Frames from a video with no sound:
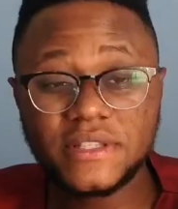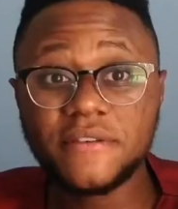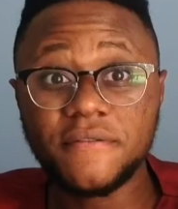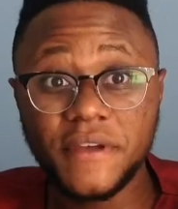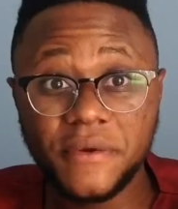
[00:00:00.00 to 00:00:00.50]
It's a
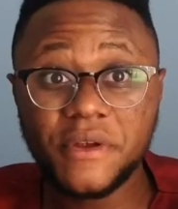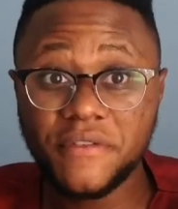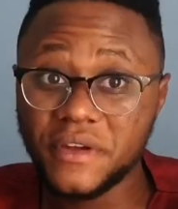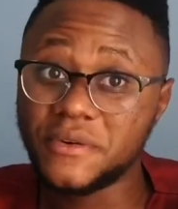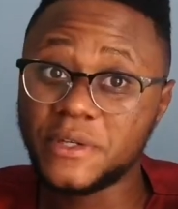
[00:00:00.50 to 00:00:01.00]
very
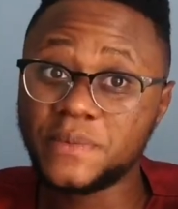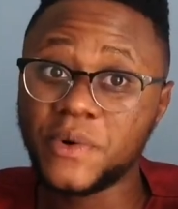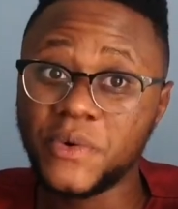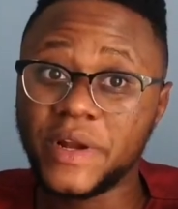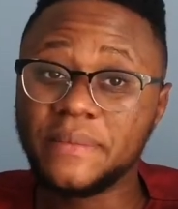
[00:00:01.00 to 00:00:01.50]
rigorous
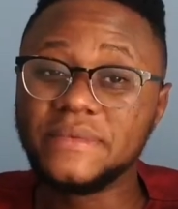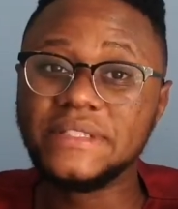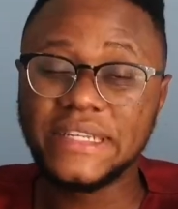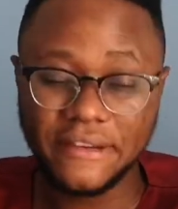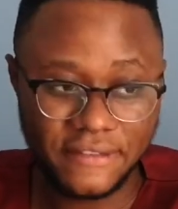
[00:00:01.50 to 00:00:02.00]
program,
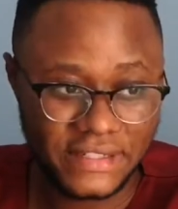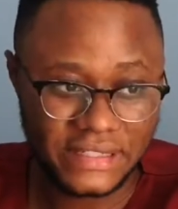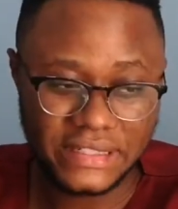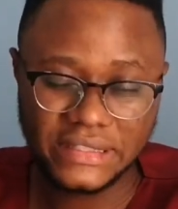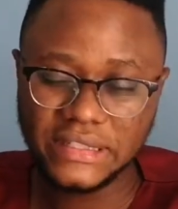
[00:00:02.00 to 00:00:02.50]

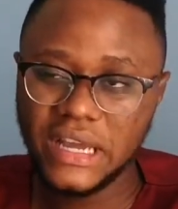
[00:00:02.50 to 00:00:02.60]
definitely.